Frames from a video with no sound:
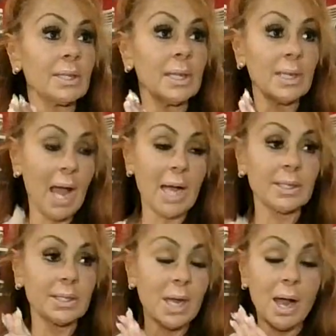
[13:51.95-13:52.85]
the
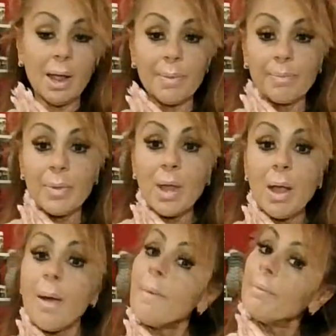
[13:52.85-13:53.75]
last time,
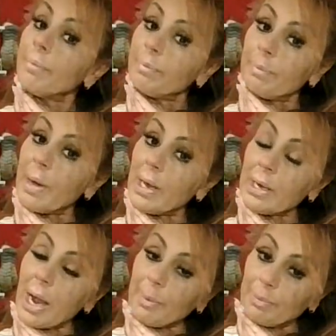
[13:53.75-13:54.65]
but
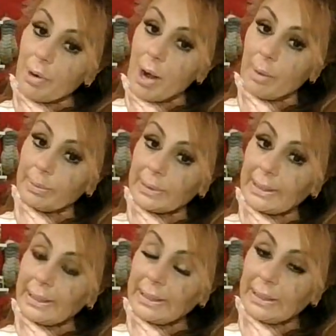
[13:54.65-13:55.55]
I
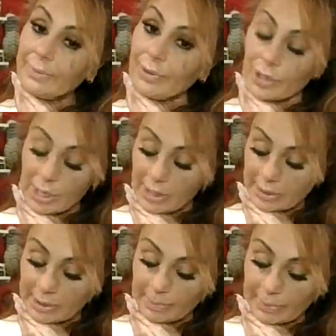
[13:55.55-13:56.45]
probably forgot
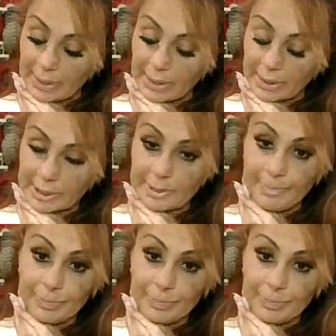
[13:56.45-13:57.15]
some things.